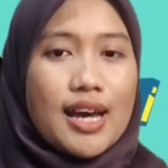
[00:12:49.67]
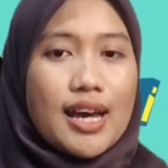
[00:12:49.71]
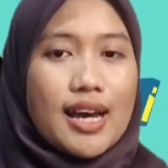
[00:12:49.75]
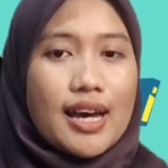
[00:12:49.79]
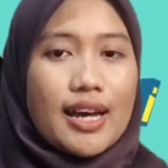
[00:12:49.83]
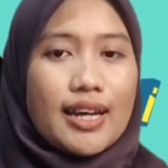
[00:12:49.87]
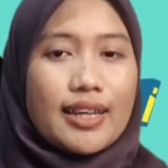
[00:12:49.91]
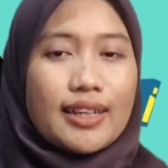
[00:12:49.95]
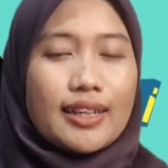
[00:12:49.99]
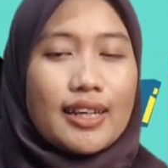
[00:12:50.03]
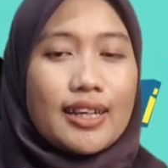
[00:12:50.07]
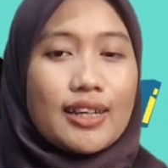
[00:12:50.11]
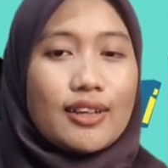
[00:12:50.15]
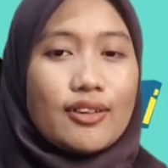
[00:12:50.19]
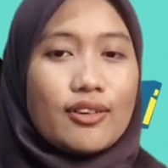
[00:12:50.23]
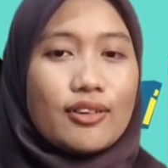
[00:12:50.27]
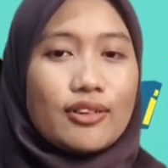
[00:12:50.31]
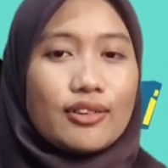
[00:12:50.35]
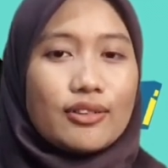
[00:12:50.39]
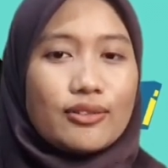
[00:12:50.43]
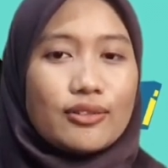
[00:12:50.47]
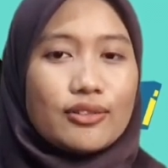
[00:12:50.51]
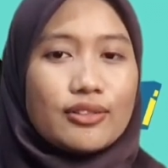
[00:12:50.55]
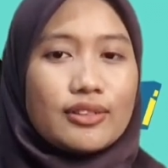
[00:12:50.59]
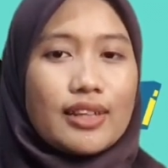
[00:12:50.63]
I can
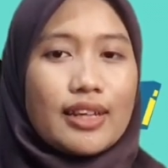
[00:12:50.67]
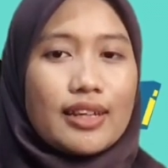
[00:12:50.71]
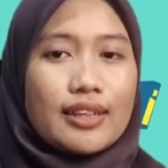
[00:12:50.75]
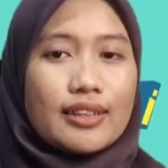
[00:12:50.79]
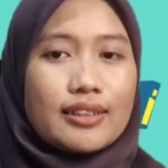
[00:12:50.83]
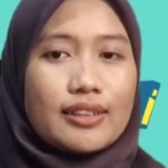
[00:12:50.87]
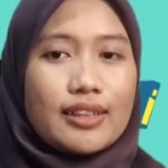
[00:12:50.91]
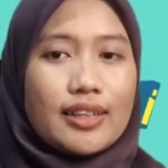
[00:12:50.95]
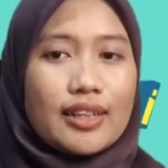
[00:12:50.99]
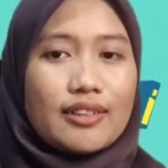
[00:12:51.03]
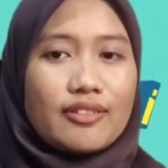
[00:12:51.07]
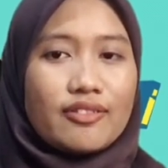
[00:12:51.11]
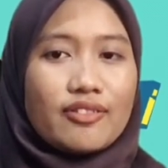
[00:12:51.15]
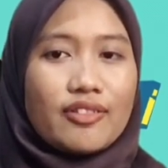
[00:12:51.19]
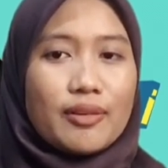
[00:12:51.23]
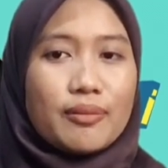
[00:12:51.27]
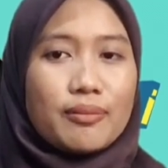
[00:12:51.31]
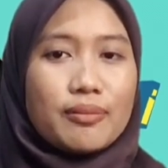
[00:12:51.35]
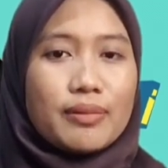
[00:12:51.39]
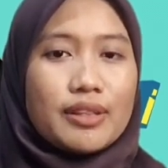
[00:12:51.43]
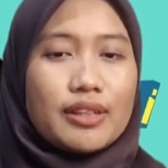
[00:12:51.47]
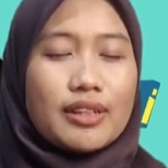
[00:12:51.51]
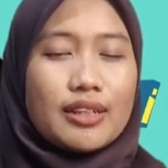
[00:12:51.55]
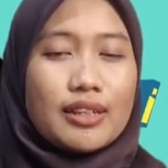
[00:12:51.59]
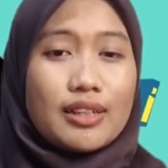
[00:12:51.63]
conclude that there have
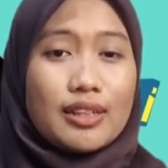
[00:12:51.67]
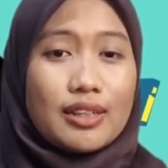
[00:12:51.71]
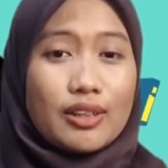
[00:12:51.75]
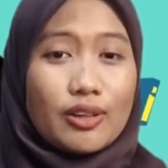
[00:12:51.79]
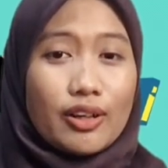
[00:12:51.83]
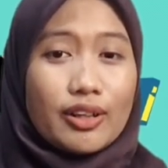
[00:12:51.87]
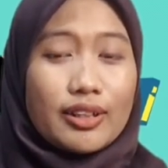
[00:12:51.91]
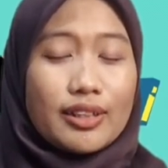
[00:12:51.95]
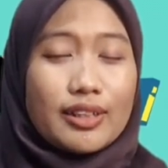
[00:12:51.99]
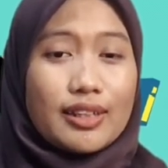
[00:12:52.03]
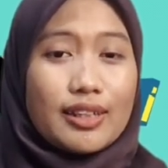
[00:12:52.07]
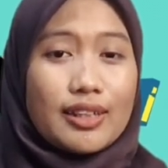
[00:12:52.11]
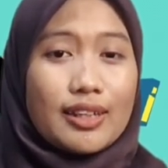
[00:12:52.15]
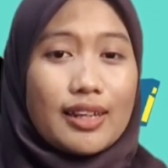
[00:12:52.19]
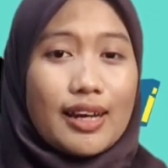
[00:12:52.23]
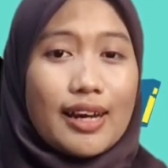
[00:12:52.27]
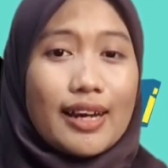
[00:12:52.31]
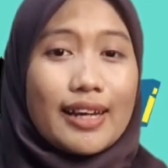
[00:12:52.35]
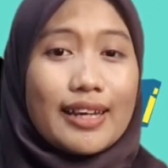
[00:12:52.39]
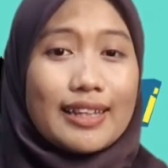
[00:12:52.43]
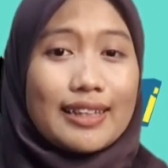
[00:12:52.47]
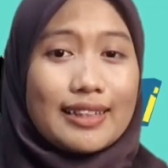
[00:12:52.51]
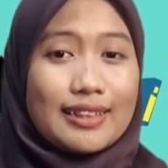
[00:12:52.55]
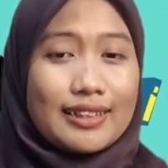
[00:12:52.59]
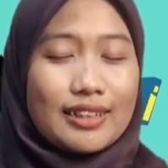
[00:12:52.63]
been a lot I
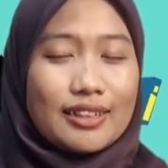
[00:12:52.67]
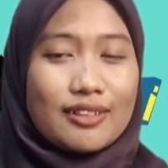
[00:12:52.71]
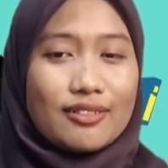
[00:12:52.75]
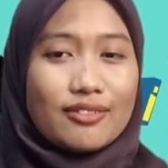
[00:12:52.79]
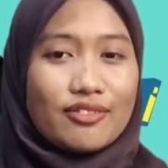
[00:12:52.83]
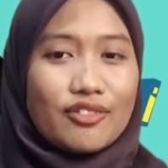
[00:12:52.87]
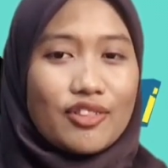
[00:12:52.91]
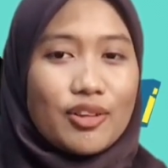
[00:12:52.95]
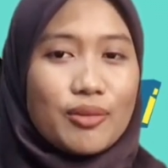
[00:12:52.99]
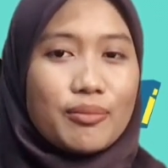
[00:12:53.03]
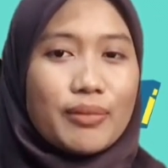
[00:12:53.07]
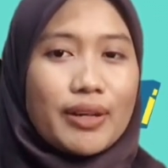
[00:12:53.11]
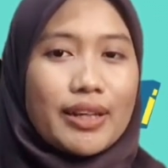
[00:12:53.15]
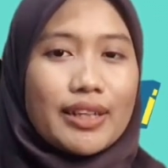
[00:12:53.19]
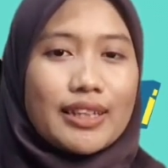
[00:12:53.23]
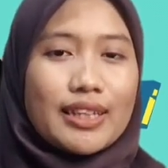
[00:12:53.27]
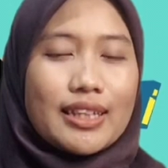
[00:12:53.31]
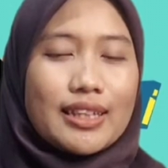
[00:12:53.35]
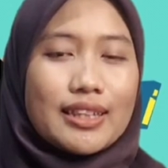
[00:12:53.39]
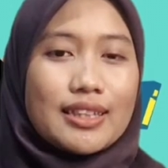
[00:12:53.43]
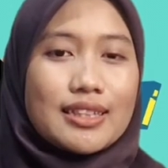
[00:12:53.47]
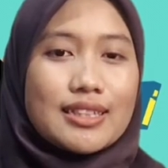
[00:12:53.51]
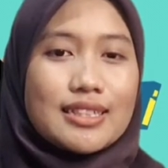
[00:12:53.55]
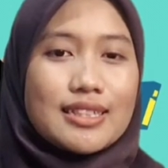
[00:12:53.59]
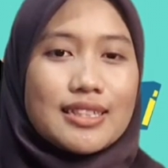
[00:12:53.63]
learned from my
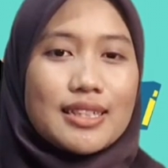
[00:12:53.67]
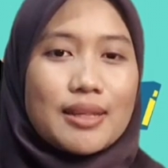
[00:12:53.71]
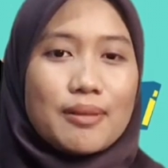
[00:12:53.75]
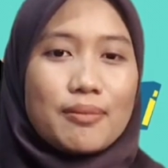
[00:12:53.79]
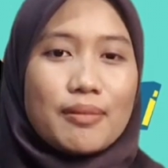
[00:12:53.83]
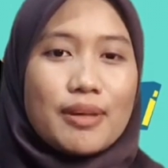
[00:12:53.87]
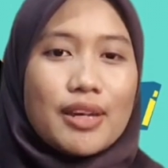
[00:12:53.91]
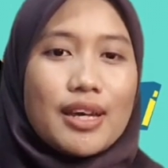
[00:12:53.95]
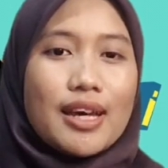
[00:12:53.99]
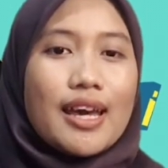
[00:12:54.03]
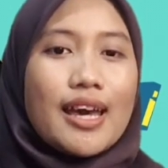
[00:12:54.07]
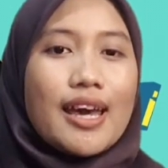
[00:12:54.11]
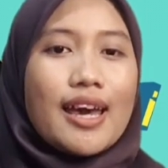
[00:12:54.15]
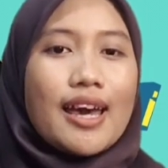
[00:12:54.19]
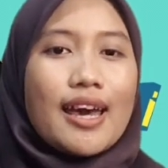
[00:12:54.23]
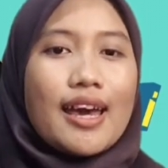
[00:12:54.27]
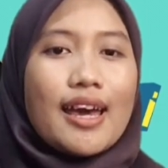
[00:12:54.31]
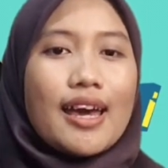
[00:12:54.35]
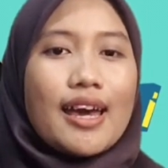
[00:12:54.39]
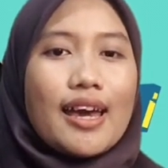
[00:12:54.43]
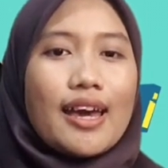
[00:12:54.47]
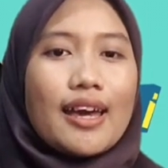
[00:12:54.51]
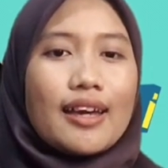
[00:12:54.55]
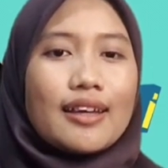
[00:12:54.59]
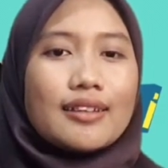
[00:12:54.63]
internship
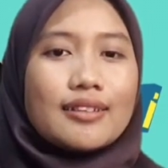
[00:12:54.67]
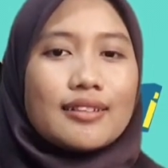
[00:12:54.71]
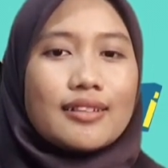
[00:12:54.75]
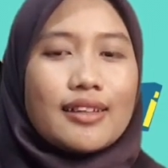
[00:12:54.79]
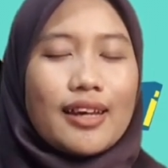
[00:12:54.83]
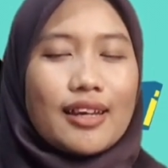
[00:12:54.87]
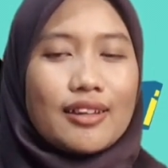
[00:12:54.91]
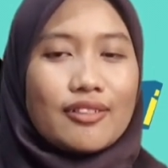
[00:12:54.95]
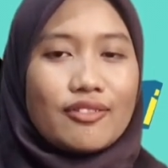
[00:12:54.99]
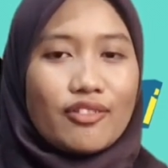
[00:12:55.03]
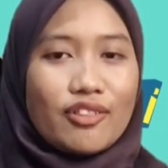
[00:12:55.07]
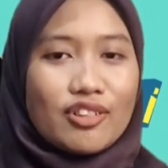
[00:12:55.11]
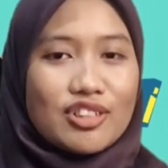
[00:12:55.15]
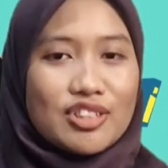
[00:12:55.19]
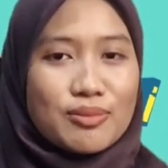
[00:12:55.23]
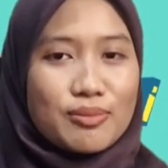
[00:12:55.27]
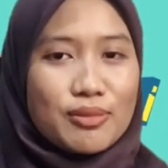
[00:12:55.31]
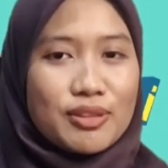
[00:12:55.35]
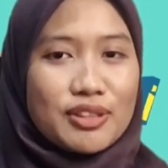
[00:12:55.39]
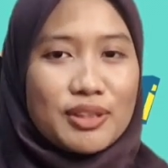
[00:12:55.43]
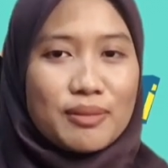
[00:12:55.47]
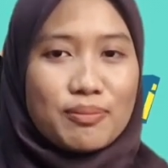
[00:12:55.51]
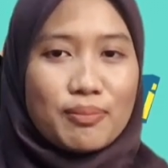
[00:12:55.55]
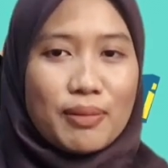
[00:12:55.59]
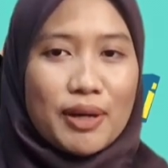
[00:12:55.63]
at the
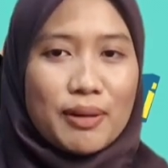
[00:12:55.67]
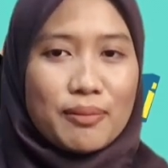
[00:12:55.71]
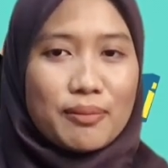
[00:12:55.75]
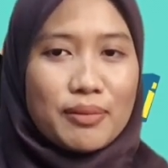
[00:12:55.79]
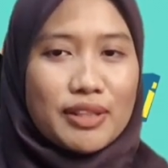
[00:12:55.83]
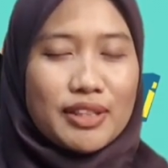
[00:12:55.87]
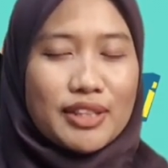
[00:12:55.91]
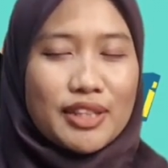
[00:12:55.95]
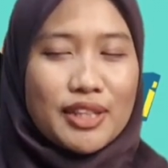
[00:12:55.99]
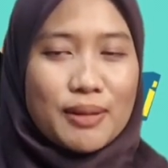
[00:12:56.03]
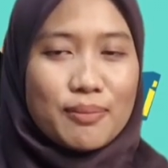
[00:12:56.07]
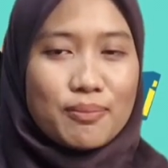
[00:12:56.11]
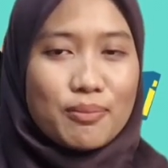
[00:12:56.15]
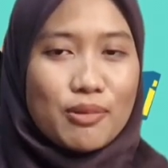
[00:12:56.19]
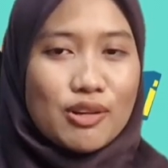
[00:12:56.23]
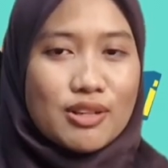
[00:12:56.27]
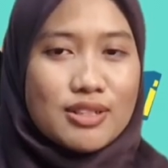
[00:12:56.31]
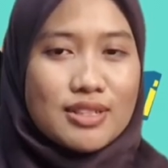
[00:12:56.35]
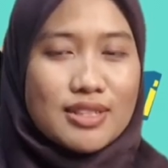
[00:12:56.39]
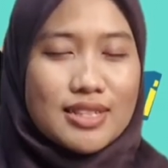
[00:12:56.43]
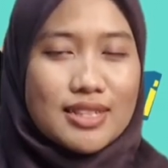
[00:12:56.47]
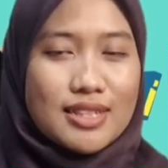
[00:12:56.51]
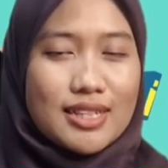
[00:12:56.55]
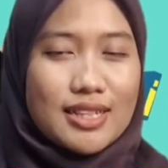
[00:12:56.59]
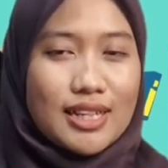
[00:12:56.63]
Enforcement Department, Ipoh
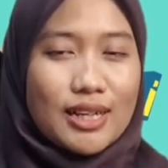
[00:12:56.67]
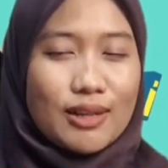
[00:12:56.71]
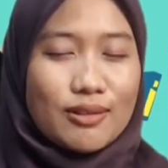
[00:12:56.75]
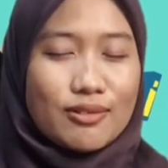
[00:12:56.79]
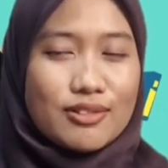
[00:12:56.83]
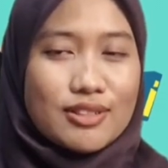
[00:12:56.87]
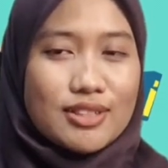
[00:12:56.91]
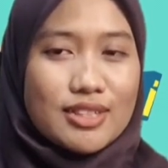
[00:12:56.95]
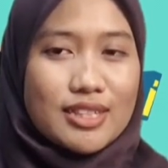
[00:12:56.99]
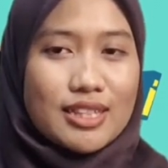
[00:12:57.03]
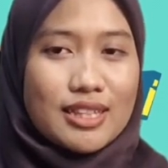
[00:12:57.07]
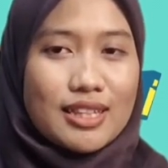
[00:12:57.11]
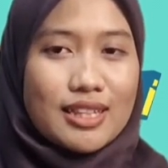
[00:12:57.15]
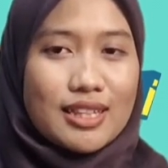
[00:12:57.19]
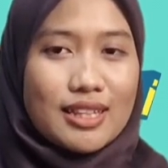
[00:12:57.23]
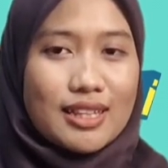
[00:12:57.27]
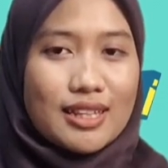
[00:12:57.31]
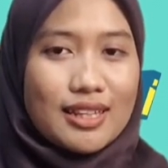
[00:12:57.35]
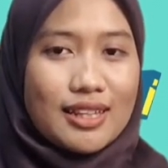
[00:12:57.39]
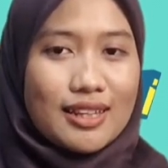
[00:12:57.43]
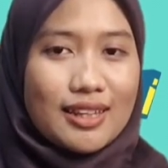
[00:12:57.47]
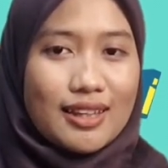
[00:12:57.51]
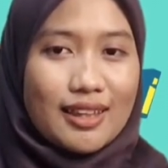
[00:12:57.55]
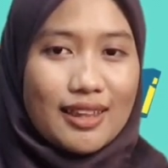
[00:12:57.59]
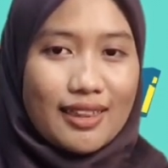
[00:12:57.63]
City Council.
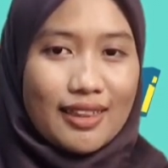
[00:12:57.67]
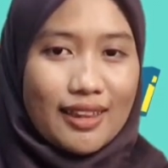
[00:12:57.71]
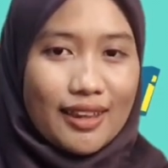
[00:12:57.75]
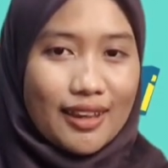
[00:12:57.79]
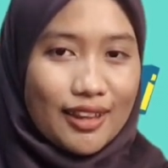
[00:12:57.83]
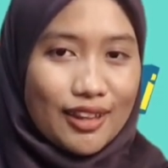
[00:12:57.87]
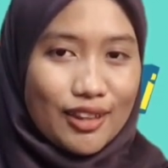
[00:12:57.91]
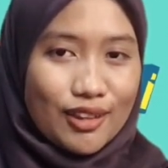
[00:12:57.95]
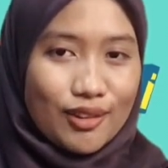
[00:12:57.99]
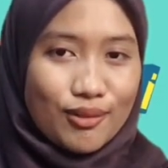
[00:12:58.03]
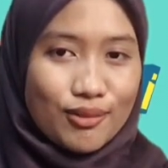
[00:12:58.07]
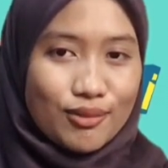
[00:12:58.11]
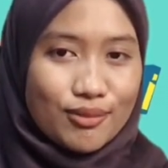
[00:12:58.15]
Thank you.